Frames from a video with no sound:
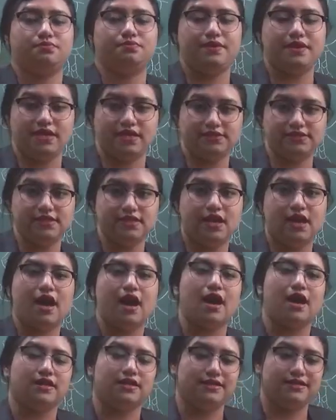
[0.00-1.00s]
bees
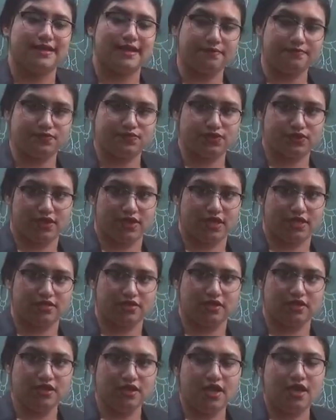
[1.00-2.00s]
are kept
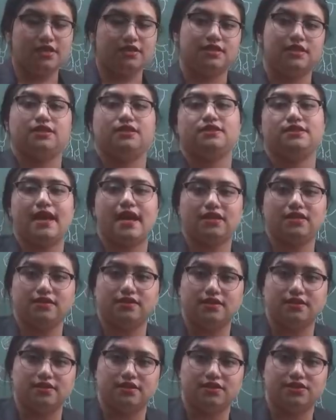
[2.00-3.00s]
together, then in that
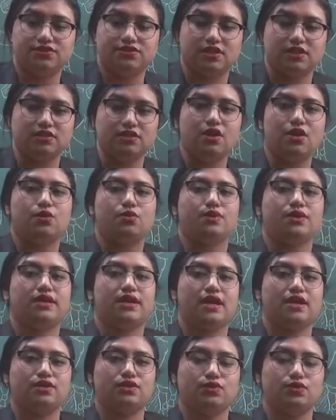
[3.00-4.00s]
condition we
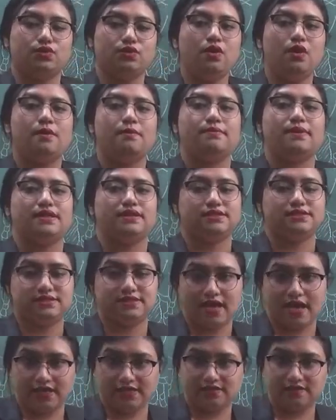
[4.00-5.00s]
can know by the
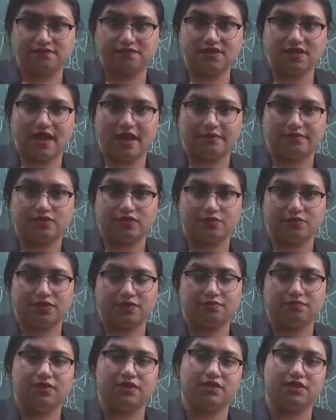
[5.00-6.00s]
size of the
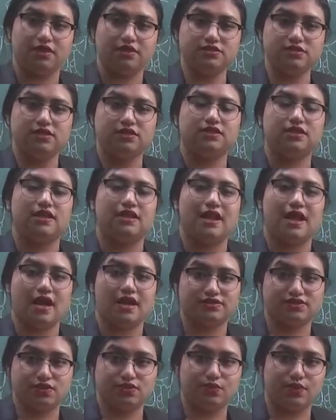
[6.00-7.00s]
abdomen, because the
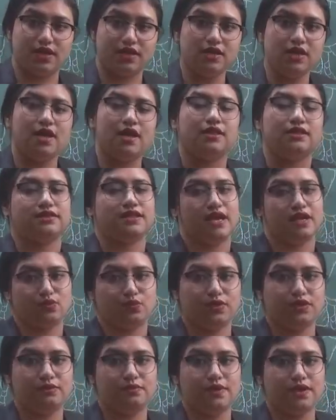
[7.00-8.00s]
larger one, that
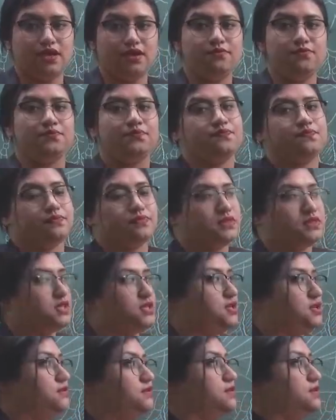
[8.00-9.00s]
will be
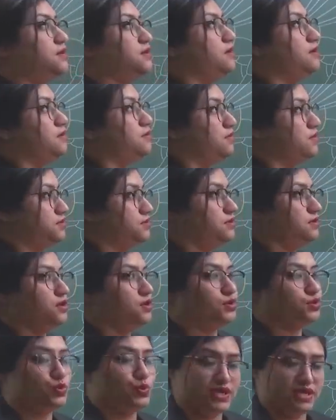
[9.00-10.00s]
the
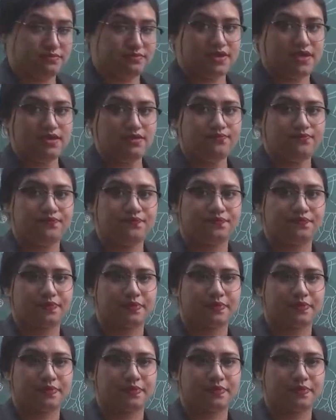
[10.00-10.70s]
queen bee,